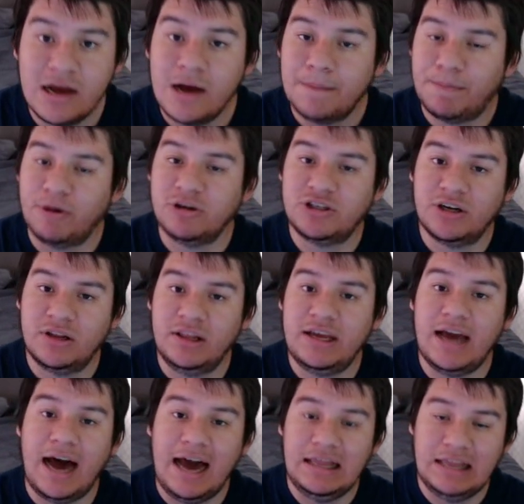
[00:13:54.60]
Personally,
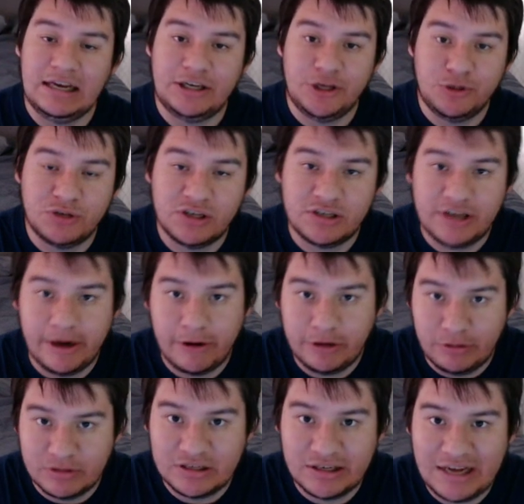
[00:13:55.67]
I like to use this
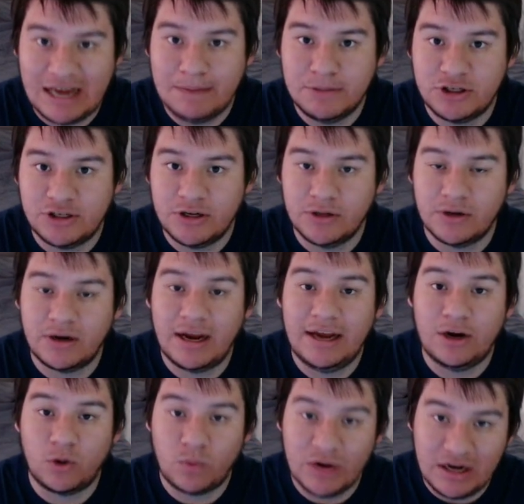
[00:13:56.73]
character as a damage dealer in
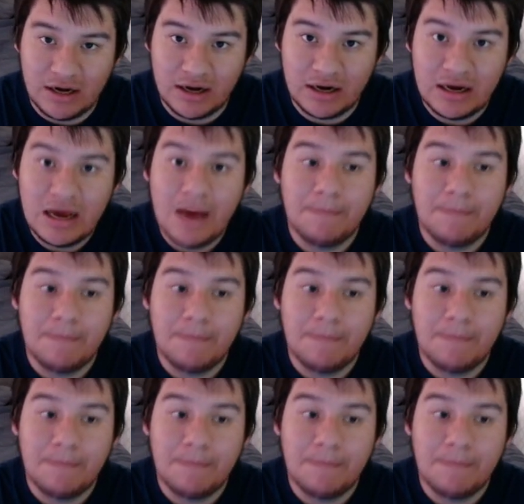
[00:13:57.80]
Arena